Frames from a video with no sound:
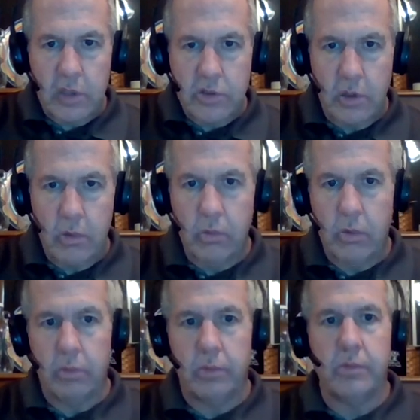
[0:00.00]

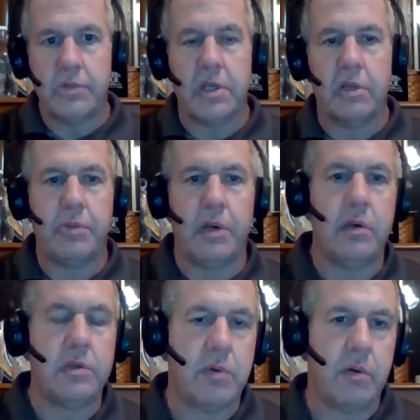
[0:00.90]
So the second
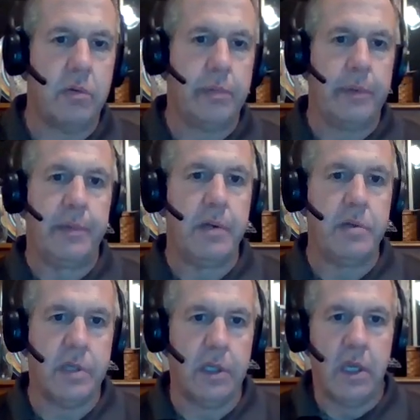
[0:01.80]
part is what we're
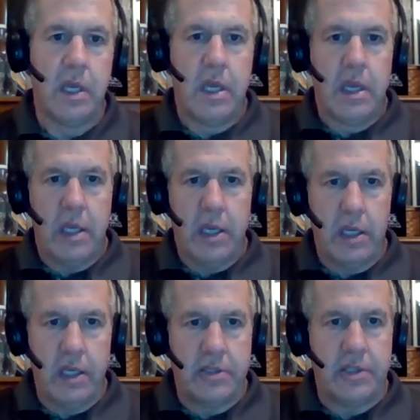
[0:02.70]
proposing
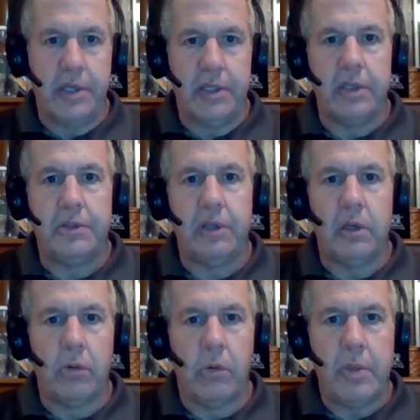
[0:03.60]
is hunting a
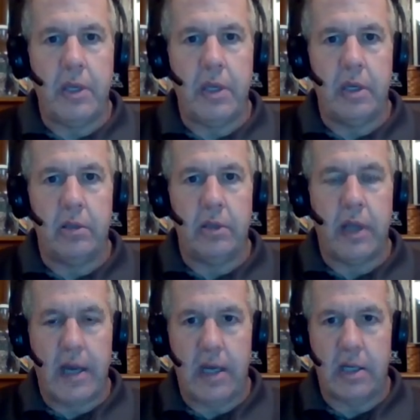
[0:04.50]
deer will be on
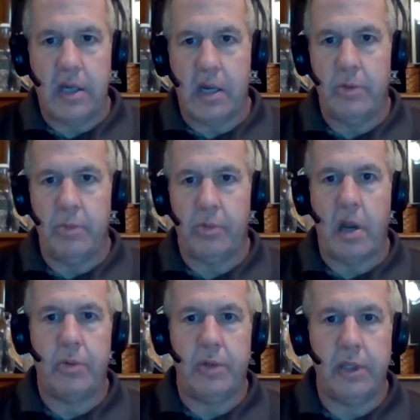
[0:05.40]
HAH common
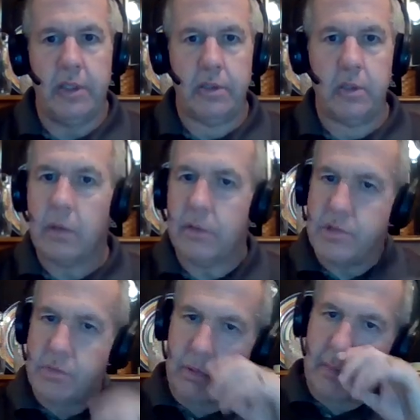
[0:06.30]
property. Our
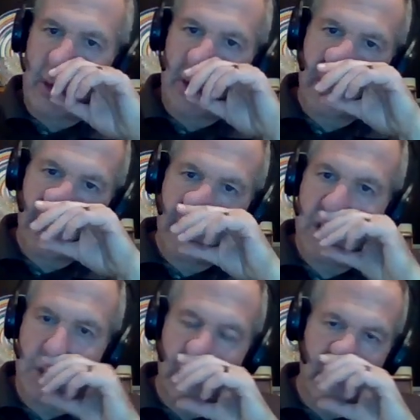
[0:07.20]
original proposal was
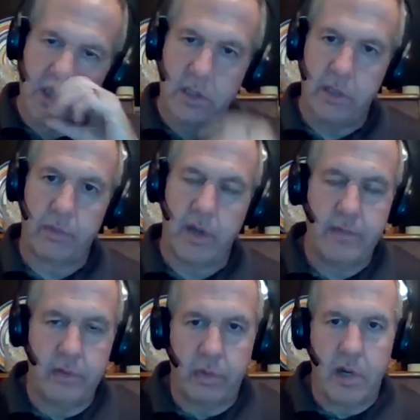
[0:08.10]
to do this on
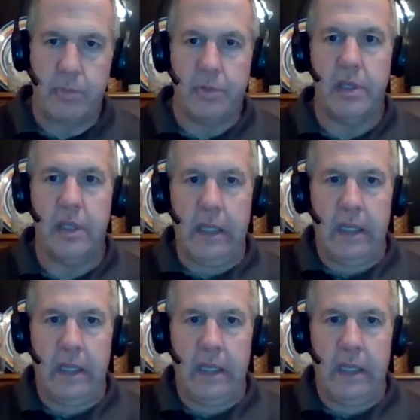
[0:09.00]
private property,